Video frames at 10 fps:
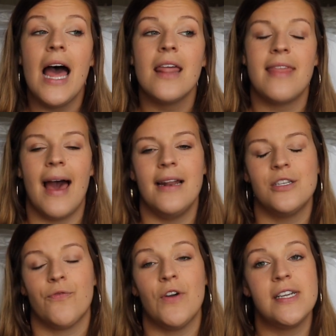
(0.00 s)
That
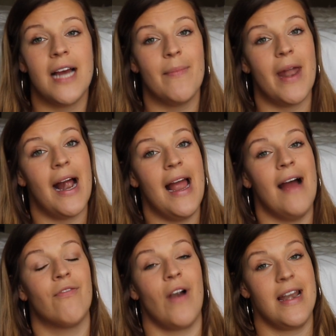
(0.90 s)
is free time that I
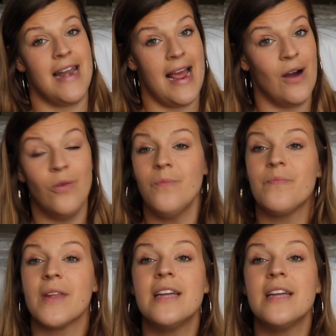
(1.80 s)
have right now.